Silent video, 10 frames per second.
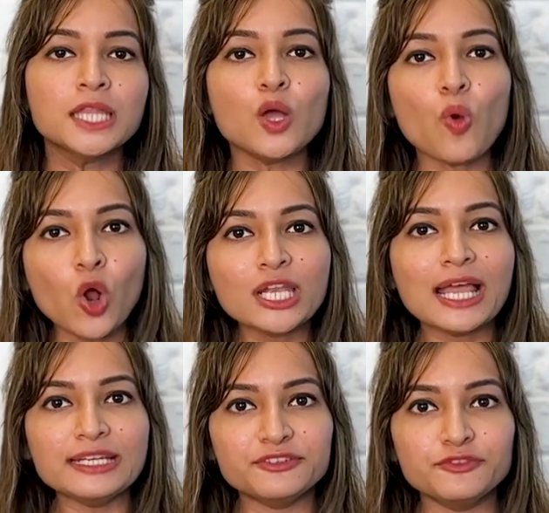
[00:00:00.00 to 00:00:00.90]
Now,
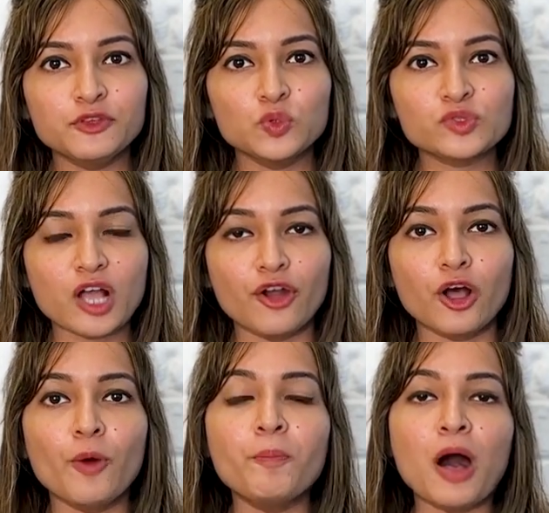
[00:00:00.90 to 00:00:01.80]
online reviews are
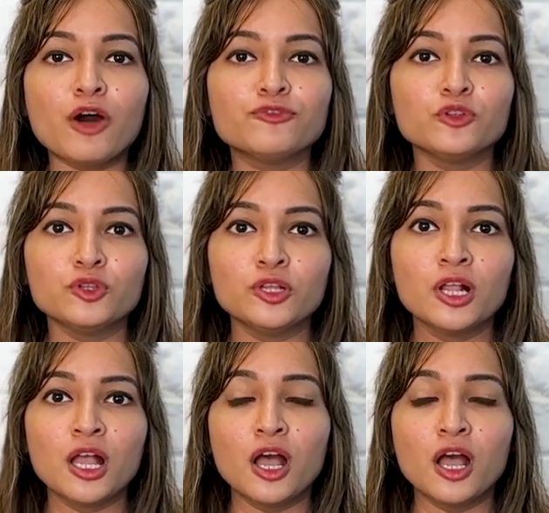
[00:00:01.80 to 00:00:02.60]
a powerful